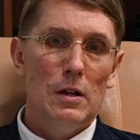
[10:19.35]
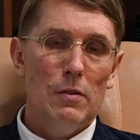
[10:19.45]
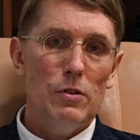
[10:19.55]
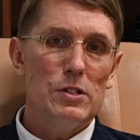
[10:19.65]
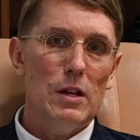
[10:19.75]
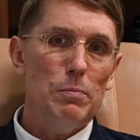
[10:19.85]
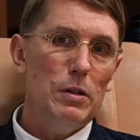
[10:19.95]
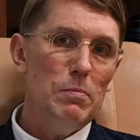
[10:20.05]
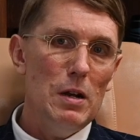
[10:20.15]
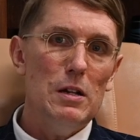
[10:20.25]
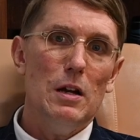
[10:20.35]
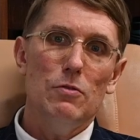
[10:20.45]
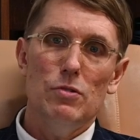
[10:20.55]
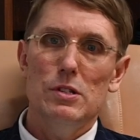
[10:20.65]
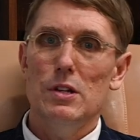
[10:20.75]
For example, in many
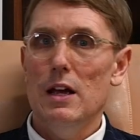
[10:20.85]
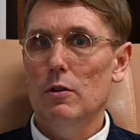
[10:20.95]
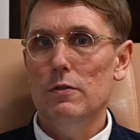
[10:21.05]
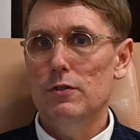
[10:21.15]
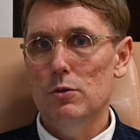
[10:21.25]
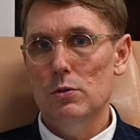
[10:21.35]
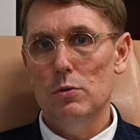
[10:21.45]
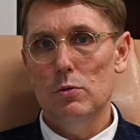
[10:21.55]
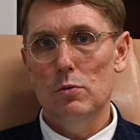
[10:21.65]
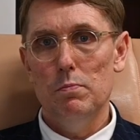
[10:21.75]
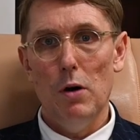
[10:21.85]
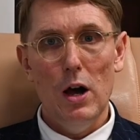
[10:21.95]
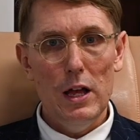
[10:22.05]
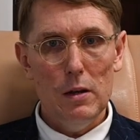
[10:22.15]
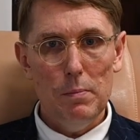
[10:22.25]
countries now, if you
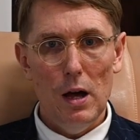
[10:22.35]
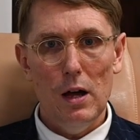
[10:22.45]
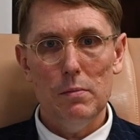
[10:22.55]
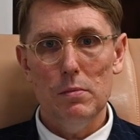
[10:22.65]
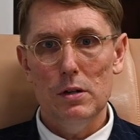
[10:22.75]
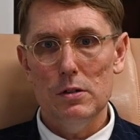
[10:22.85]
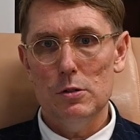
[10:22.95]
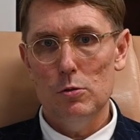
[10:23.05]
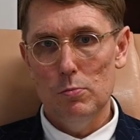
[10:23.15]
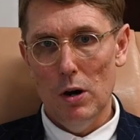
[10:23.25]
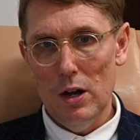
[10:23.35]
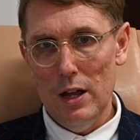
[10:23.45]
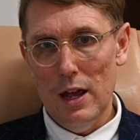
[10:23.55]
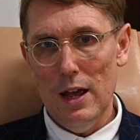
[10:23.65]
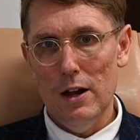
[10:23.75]
buy an apartment, you buy
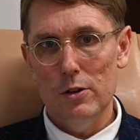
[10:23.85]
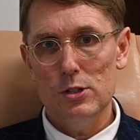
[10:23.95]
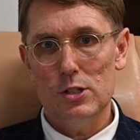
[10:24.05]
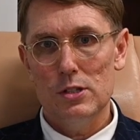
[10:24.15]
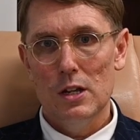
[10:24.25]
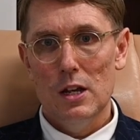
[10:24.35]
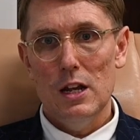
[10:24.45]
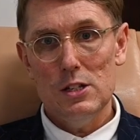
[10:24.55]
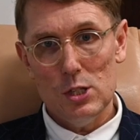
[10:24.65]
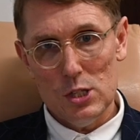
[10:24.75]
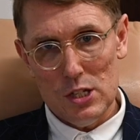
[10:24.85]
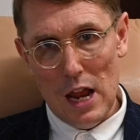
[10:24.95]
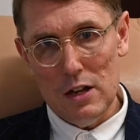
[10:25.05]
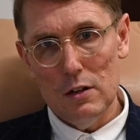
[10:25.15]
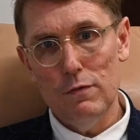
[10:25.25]
a house, it's a
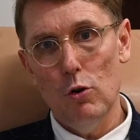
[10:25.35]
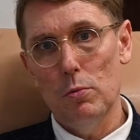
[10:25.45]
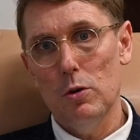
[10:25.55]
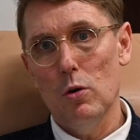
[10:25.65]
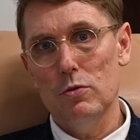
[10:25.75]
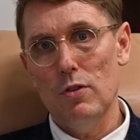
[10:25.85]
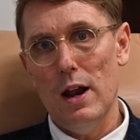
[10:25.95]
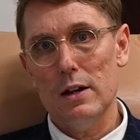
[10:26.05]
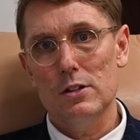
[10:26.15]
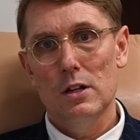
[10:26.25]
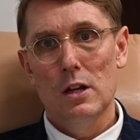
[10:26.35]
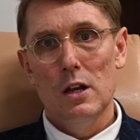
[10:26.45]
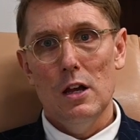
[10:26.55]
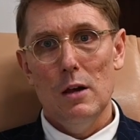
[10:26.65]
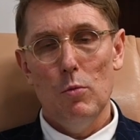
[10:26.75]
standard form contract.
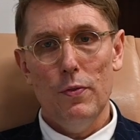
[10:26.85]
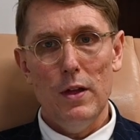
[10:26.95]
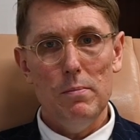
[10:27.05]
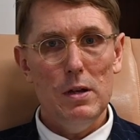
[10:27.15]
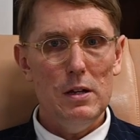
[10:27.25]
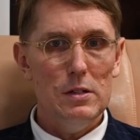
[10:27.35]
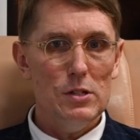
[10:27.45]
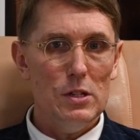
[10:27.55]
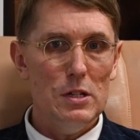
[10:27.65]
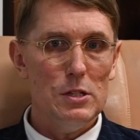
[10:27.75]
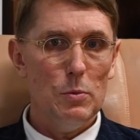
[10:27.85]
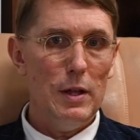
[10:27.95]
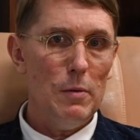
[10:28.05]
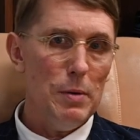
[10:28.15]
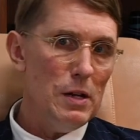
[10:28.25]
And what that means is that
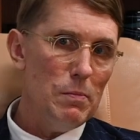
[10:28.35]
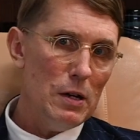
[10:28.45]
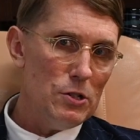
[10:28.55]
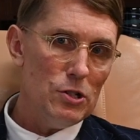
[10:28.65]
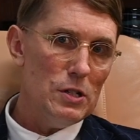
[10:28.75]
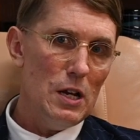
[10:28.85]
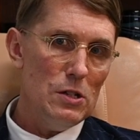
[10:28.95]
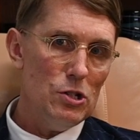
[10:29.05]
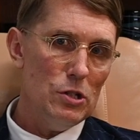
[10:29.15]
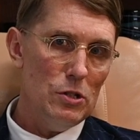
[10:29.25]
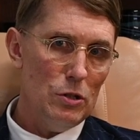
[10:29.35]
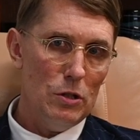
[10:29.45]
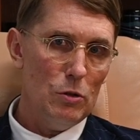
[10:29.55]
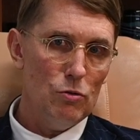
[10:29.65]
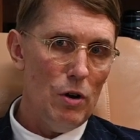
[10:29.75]
without paying much attention to the
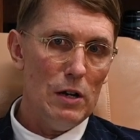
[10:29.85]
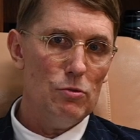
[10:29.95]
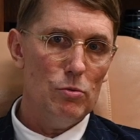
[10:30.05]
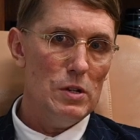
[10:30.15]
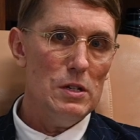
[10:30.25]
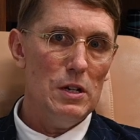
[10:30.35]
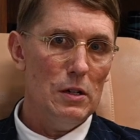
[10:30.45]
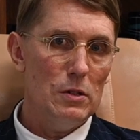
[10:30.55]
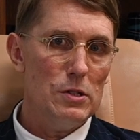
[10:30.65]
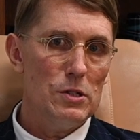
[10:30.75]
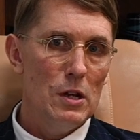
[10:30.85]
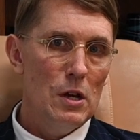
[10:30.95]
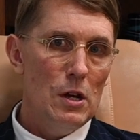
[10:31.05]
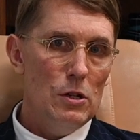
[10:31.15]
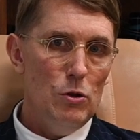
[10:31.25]
contractual details,
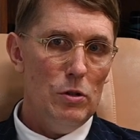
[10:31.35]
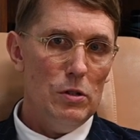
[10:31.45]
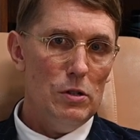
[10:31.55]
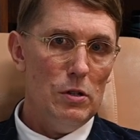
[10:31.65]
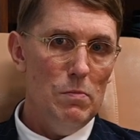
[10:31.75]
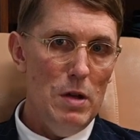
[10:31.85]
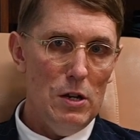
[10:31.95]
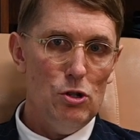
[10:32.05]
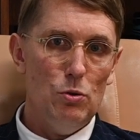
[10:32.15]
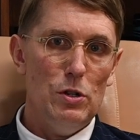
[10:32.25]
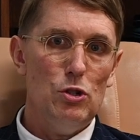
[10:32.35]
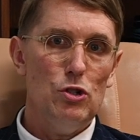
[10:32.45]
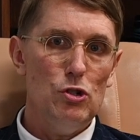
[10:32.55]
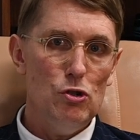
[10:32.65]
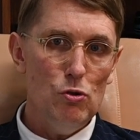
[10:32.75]
you can commit to a
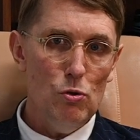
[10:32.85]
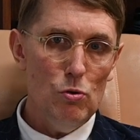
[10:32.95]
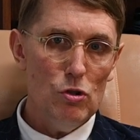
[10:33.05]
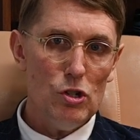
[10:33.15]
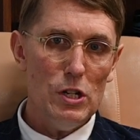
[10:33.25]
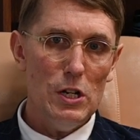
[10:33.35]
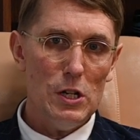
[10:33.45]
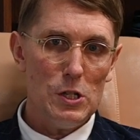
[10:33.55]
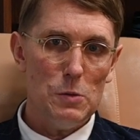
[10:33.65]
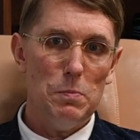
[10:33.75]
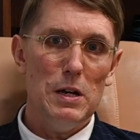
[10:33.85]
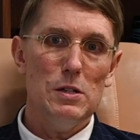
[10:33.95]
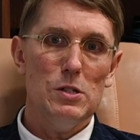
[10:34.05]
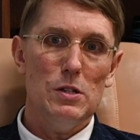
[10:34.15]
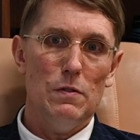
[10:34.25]
hugely
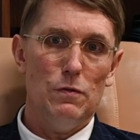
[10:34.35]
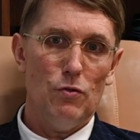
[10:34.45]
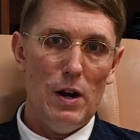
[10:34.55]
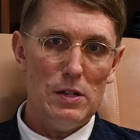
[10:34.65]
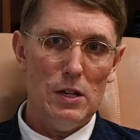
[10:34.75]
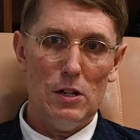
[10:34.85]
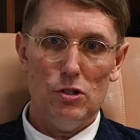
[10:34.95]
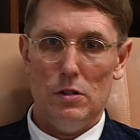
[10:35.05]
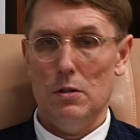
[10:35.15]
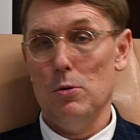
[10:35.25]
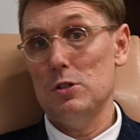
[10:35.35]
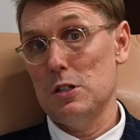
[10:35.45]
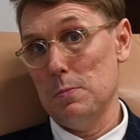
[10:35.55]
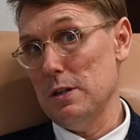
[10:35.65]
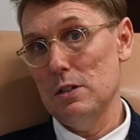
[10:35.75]
expensive transaction, the most
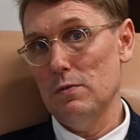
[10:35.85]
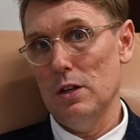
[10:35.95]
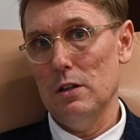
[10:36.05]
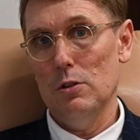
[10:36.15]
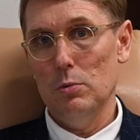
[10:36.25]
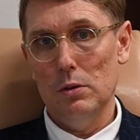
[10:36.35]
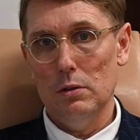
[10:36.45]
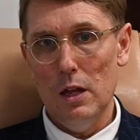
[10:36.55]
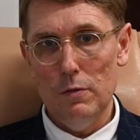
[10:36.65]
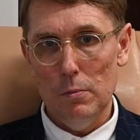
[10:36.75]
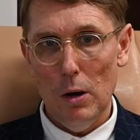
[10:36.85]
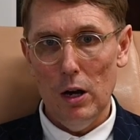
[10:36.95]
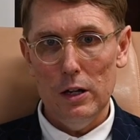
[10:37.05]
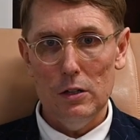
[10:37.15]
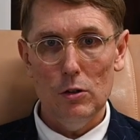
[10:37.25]
expensive thing you will ever
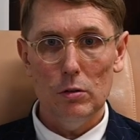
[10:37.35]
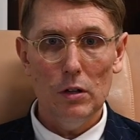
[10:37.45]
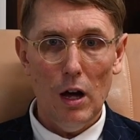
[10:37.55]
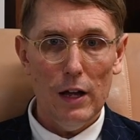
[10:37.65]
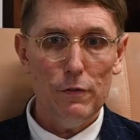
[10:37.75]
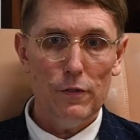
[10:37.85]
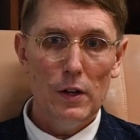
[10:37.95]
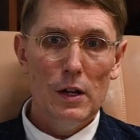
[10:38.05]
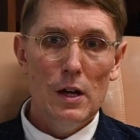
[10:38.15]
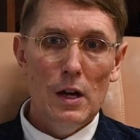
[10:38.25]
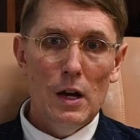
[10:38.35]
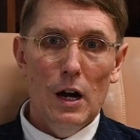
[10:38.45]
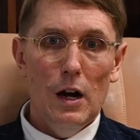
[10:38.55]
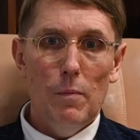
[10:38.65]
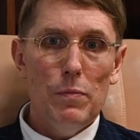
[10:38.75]
buy in your life,
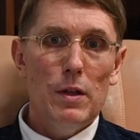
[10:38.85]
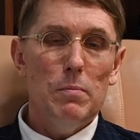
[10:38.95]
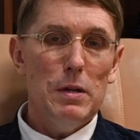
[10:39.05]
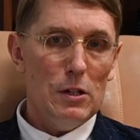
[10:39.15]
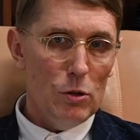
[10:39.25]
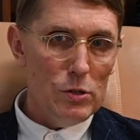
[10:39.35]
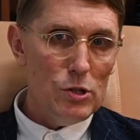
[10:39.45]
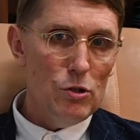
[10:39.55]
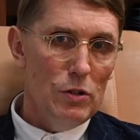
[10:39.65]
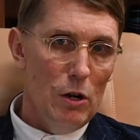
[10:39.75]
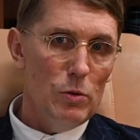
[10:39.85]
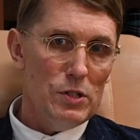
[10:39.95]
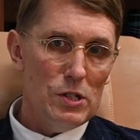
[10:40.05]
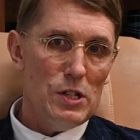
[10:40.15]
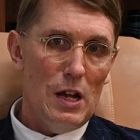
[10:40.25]
because you know it's
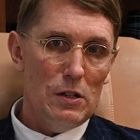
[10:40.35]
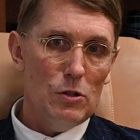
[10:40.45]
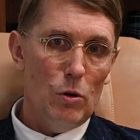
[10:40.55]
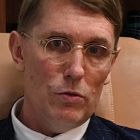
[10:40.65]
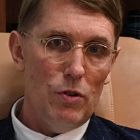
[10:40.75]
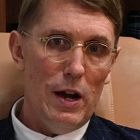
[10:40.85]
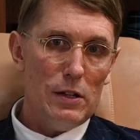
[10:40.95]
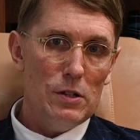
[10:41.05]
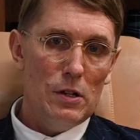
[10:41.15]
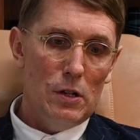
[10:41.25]
a standard contract.